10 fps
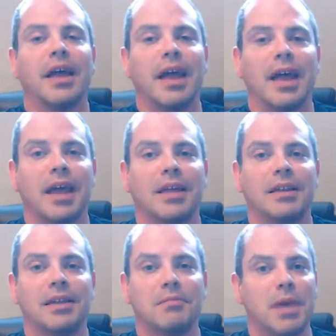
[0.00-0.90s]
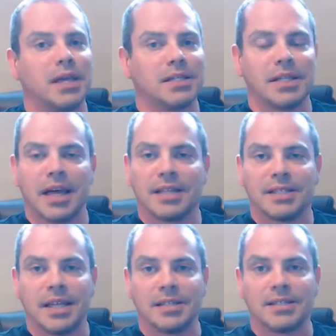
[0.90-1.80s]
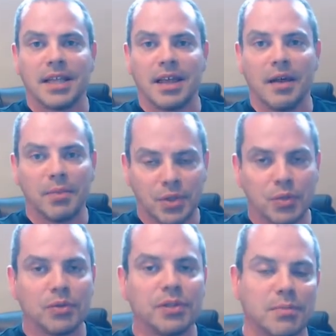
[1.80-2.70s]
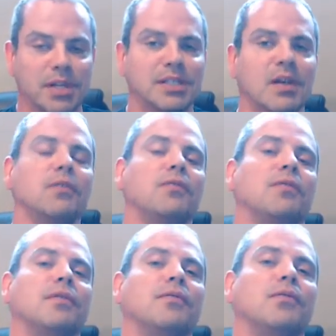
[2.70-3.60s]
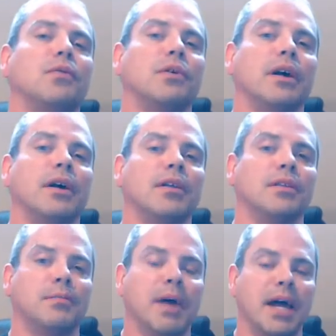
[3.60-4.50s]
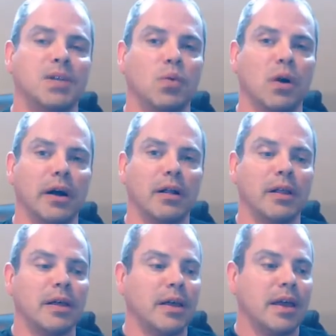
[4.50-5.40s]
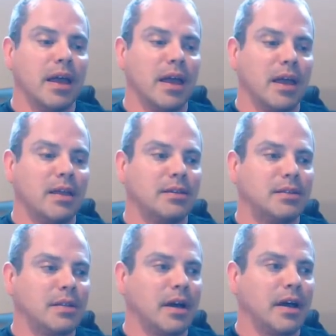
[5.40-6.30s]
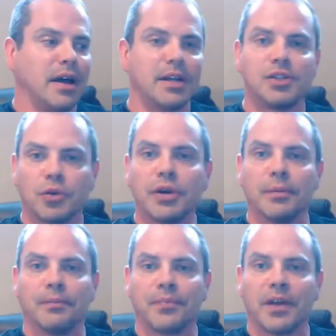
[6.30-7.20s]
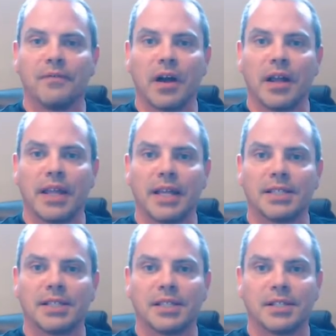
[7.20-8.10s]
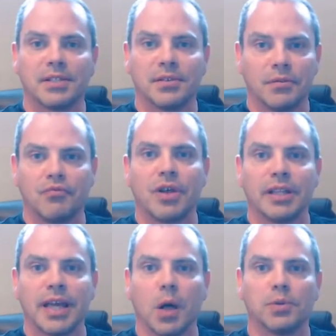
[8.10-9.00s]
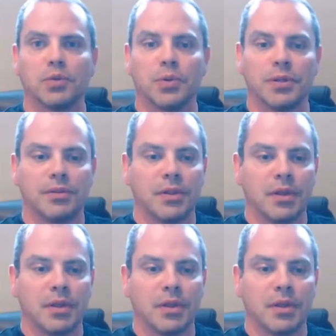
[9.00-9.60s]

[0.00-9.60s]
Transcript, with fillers: and it makes a lot of sense. And I've been doing them myself for uh, the past while, and I, I enjoy it. I find that it's it's it really helps with